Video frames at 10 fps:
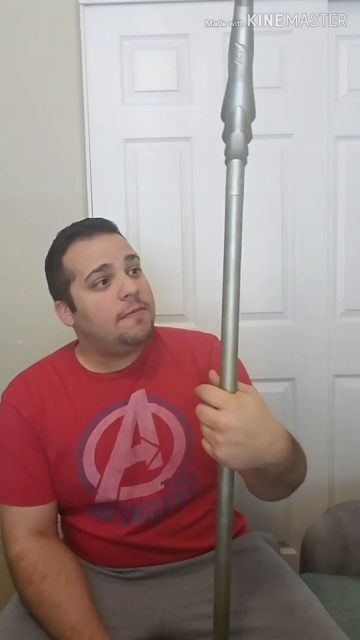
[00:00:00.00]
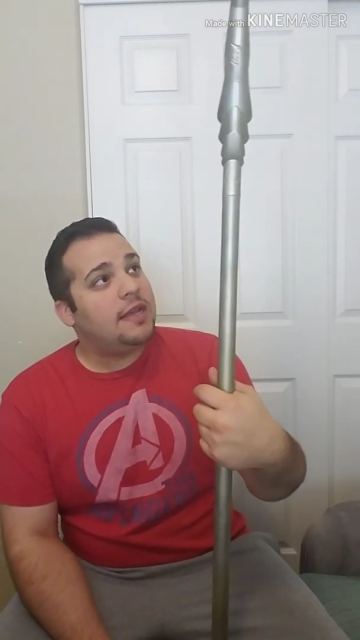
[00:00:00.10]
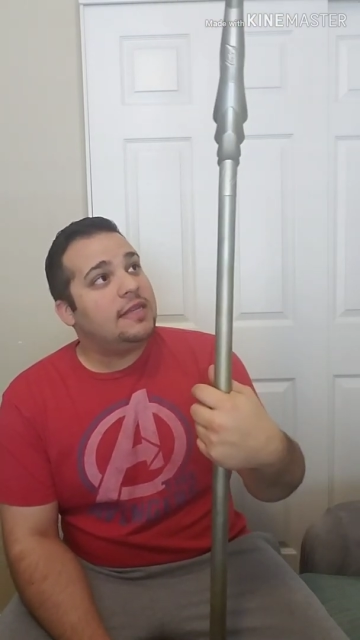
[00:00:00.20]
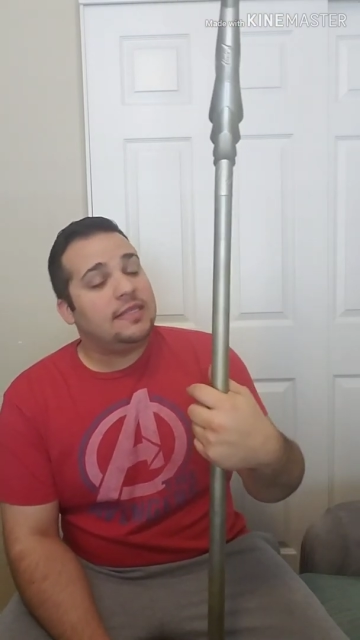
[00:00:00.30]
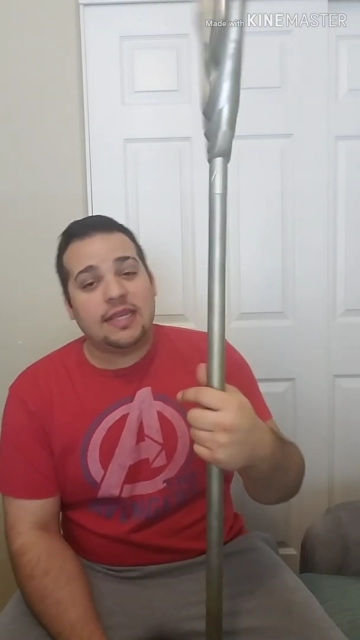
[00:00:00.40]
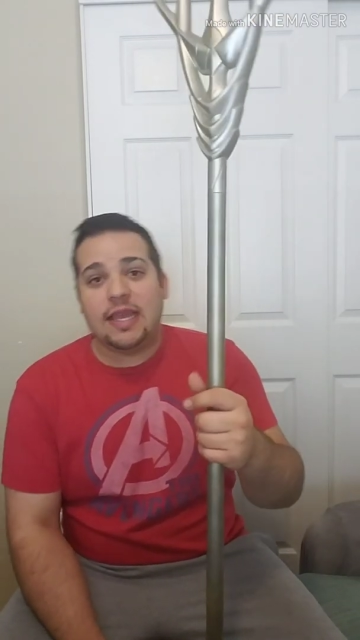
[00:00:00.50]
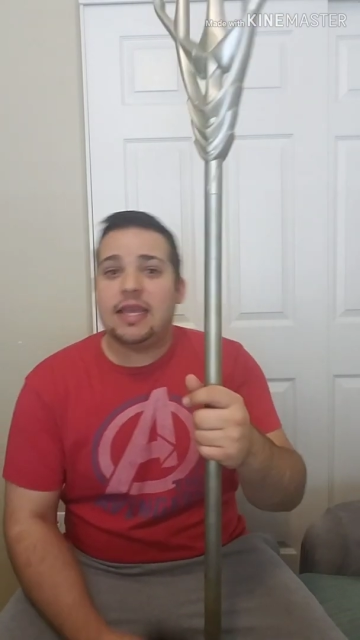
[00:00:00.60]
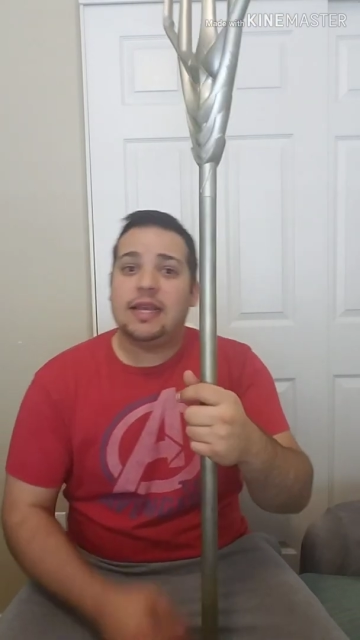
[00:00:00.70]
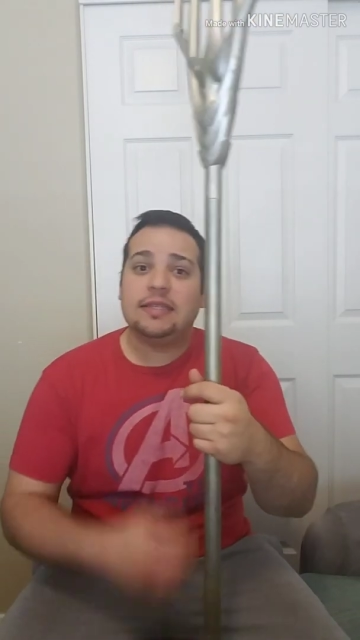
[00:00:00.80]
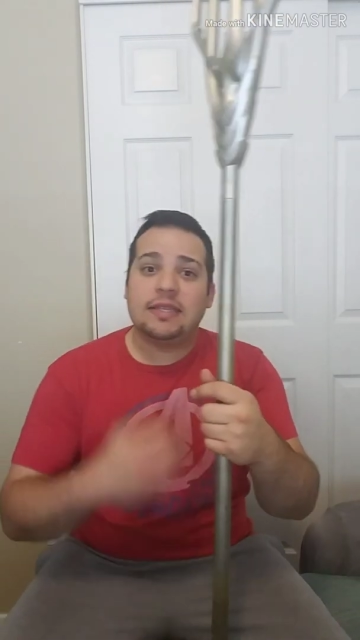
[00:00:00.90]
because
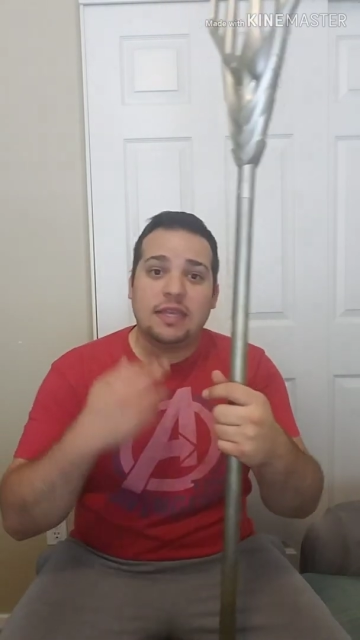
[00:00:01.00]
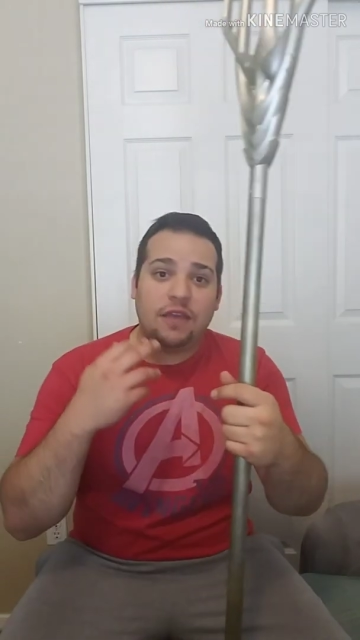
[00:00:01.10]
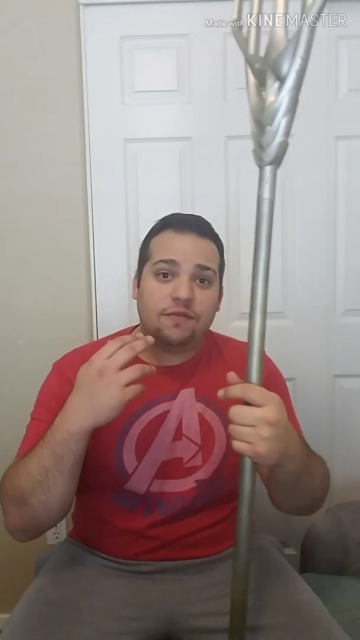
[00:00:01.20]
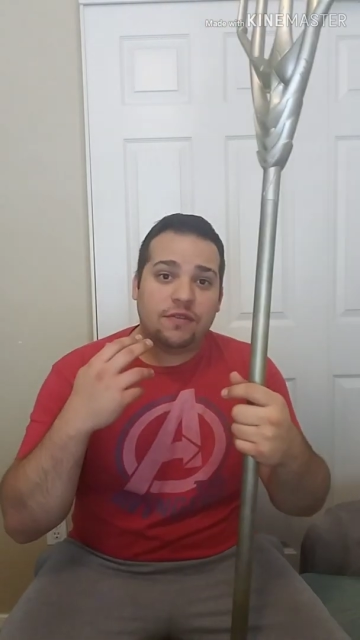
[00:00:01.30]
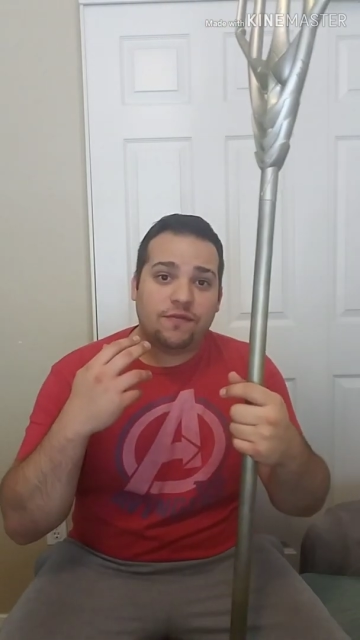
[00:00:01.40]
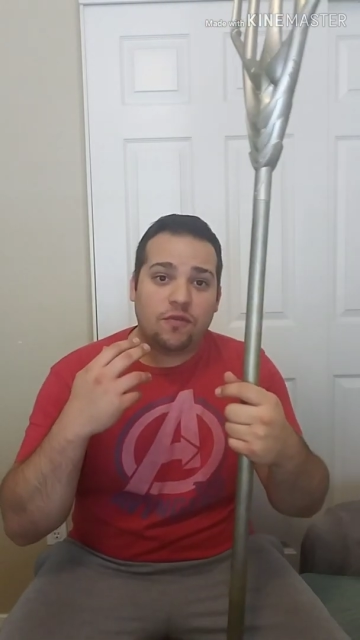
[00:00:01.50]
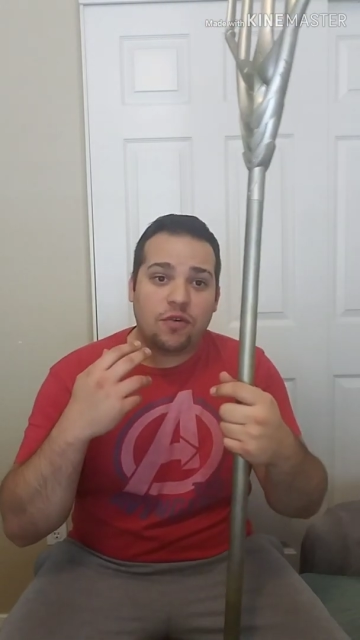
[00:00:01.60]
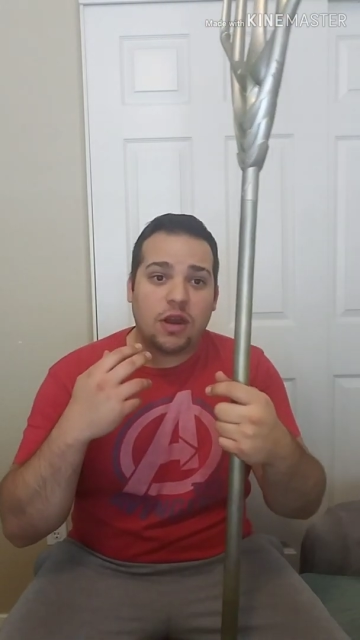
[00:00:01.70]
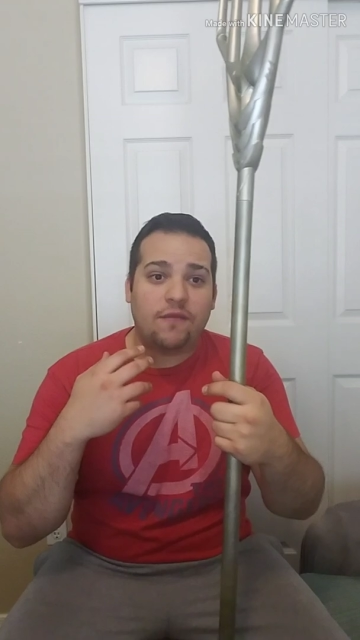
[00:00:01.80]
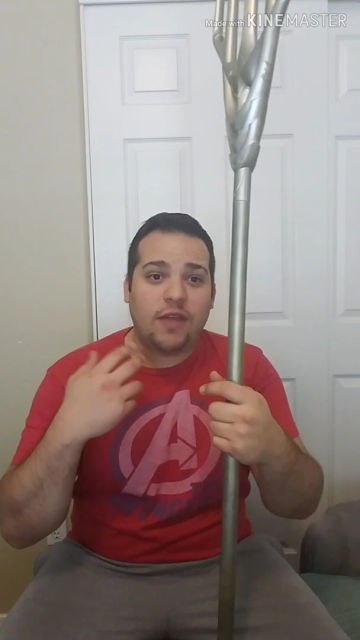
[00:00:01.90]
it is a gift
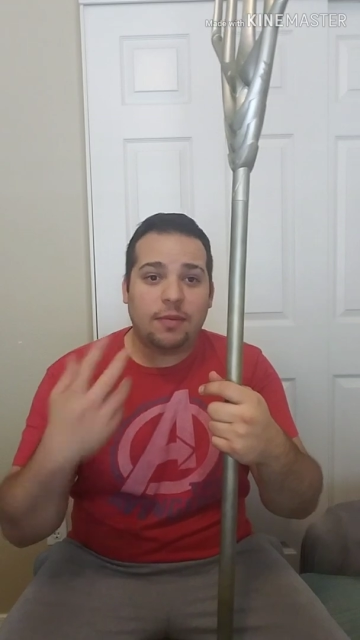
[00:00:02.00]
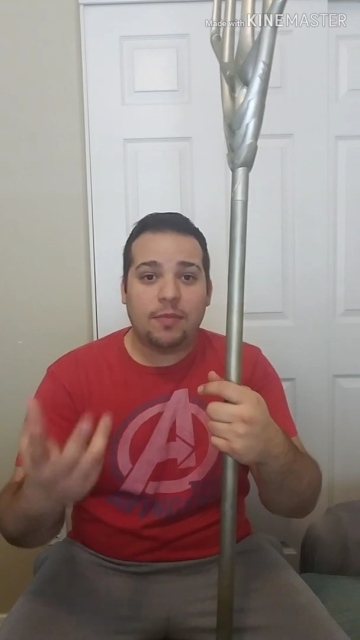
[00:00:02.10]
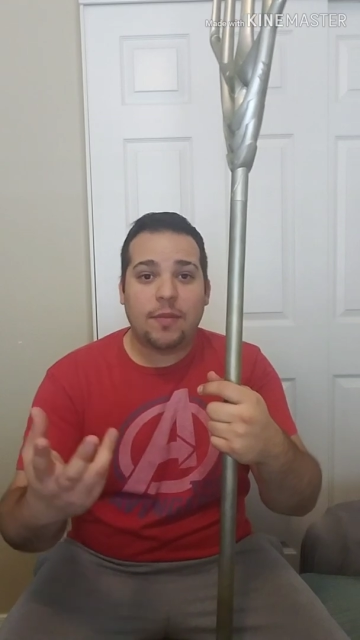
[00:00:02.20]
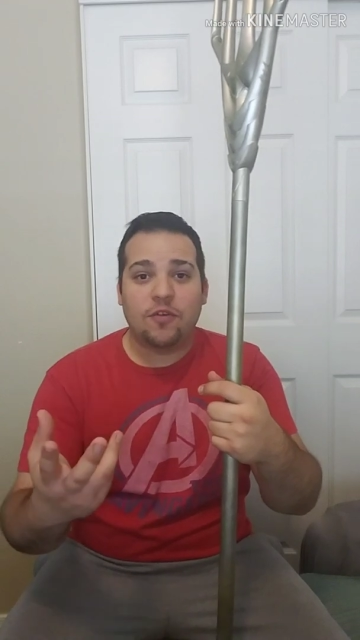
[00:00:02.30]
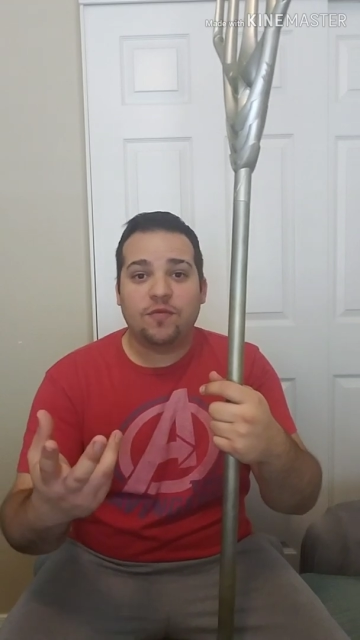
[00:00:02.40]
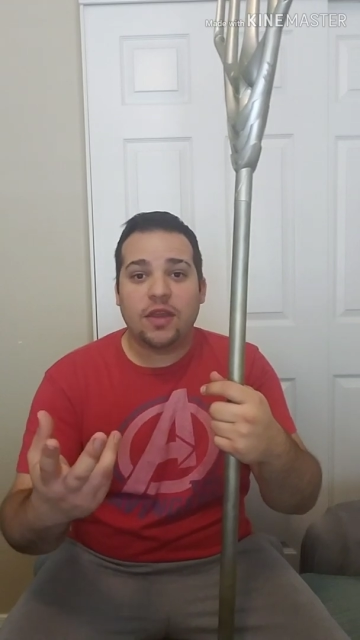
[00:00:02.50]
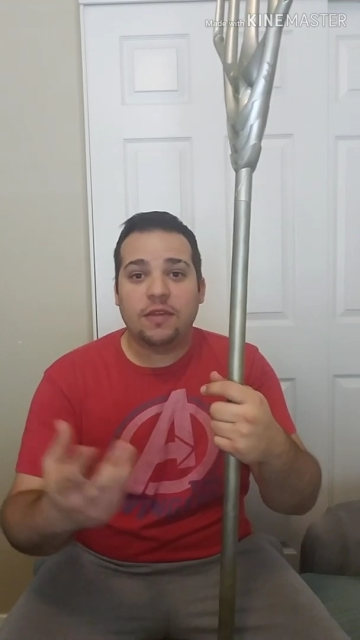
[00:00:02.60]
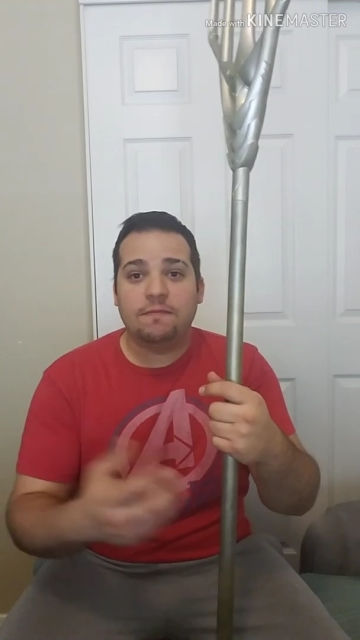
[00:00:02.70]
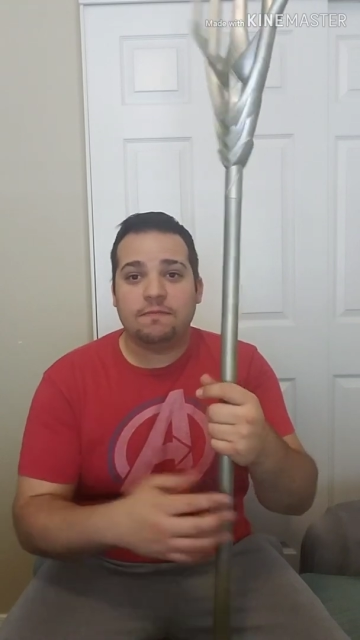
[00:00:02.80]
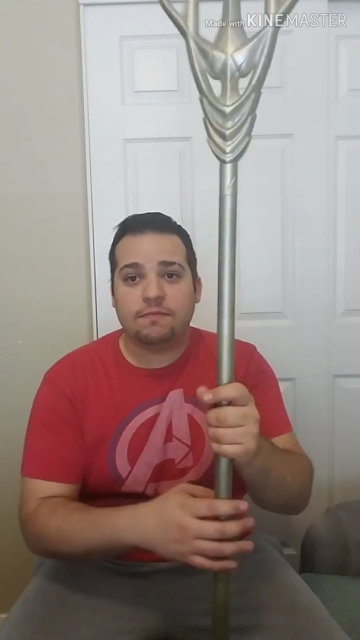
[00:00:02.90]
for a family member of mine.